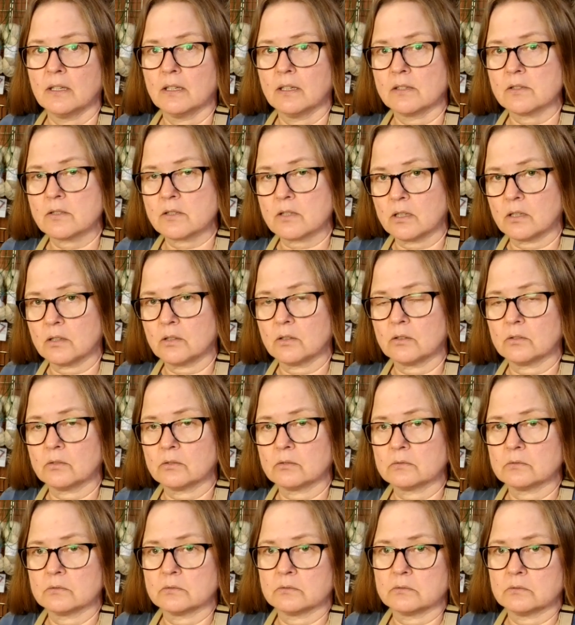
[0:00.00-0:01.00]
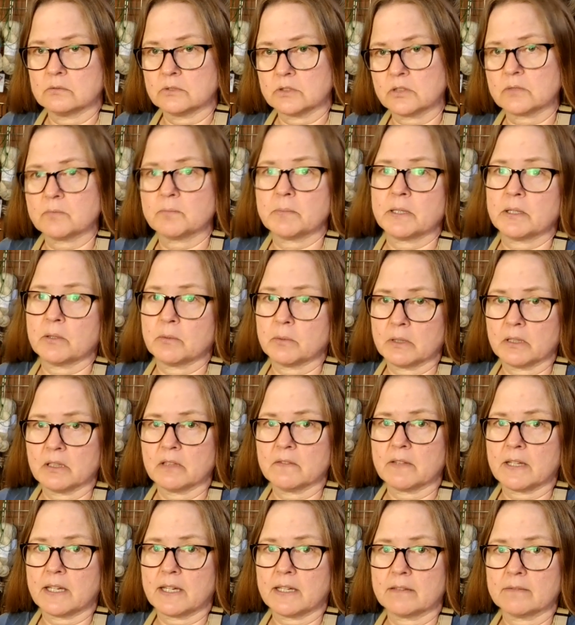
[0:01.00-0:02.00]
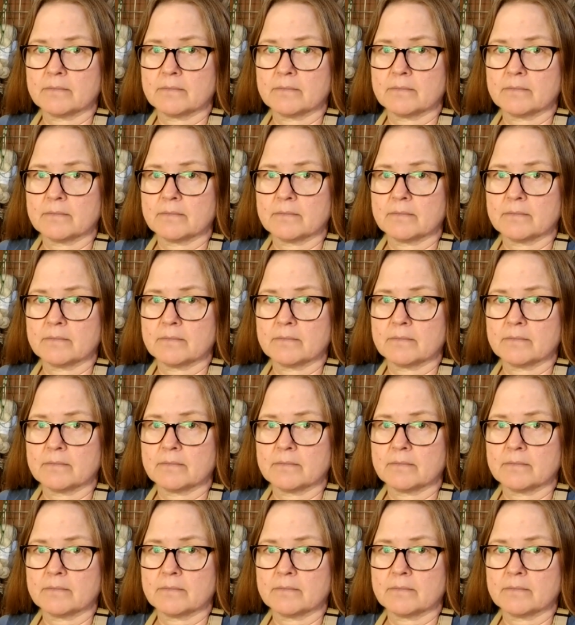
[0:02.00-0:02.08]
So just be aware of that.